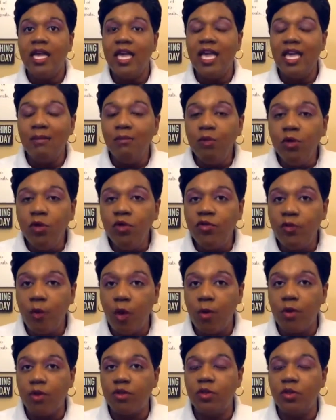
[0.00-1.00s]
and move
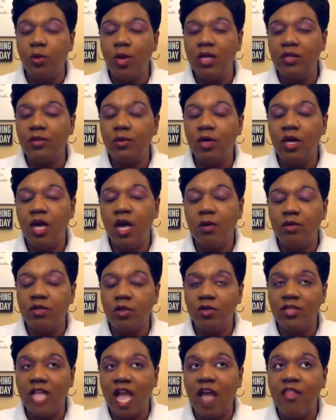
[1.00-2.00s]
forward. So what's uh,
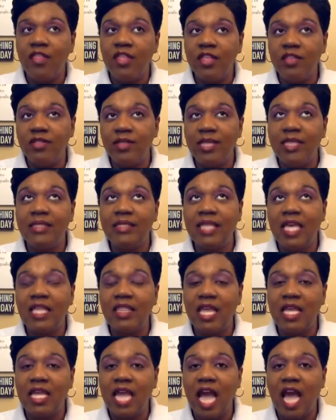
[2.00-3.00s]
so now that let's say
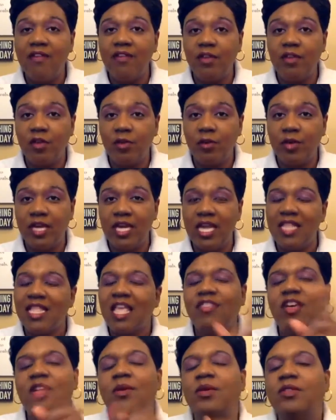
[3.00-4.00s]
they got the degree, and
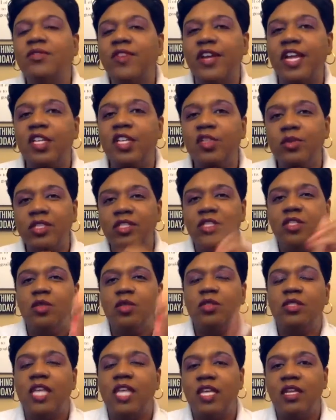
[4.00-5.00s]
I thought it was very interesting. You
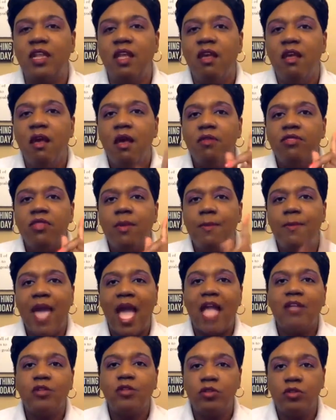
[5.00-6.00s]
said the
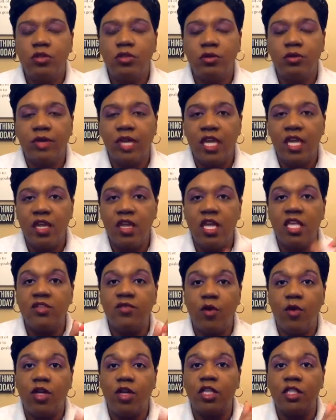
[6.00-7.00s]
bachelor's degree is
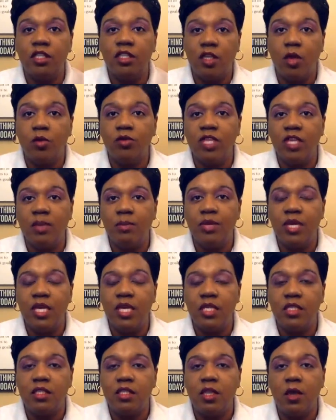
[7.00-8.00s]
for a consulting
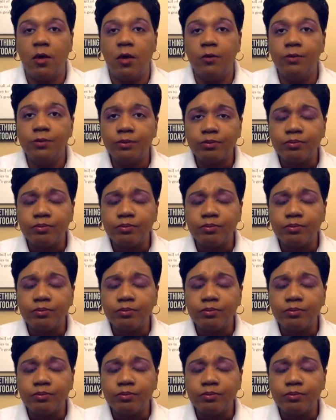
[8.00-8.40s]
piece, so